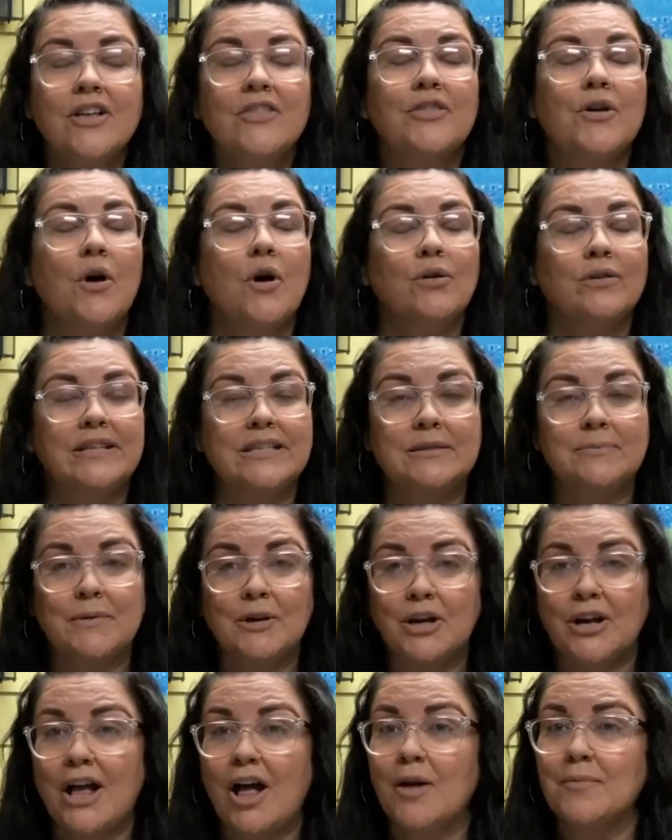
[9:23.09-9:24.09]
The Holy
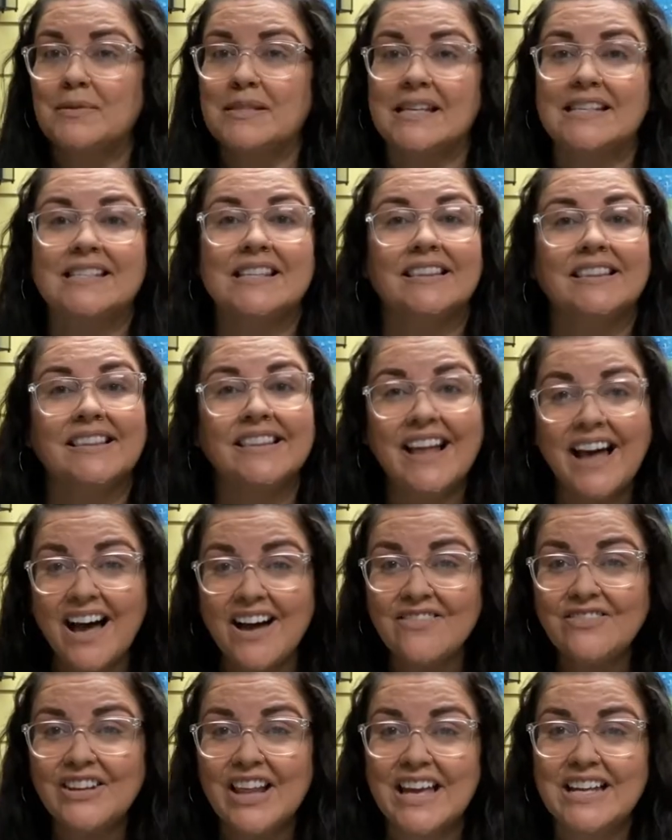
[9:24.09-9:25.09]
Spirit helps us
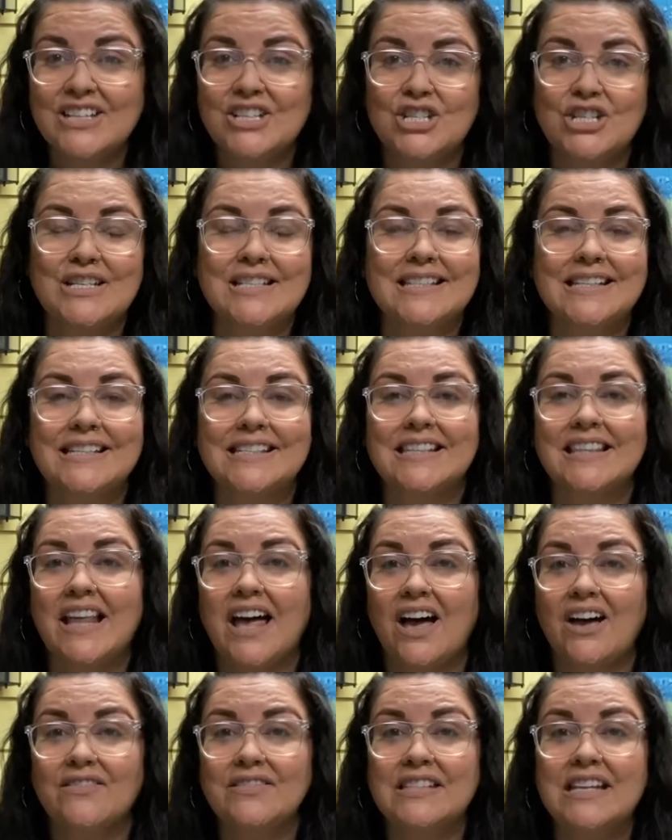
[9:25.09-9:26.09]
love like Jesus
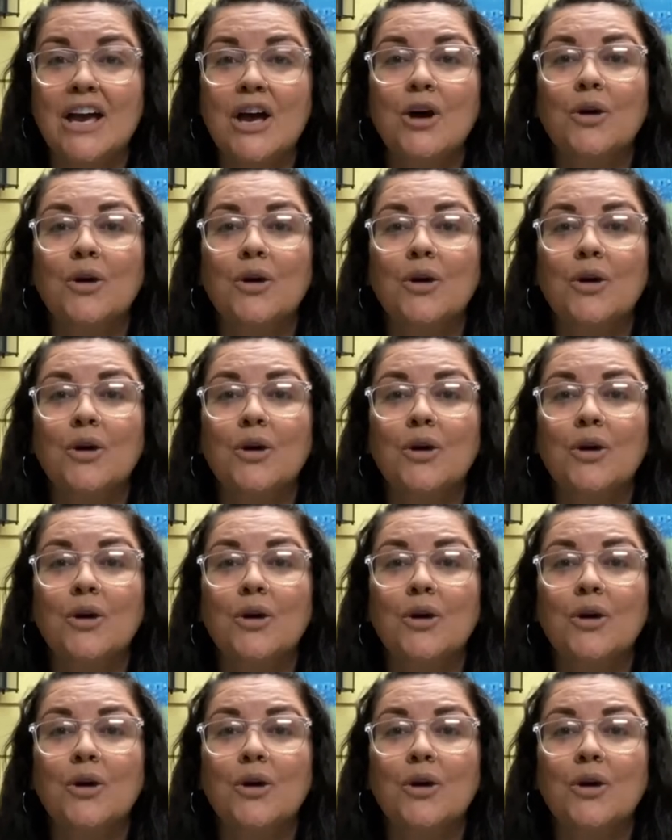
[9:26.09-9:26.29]
loves.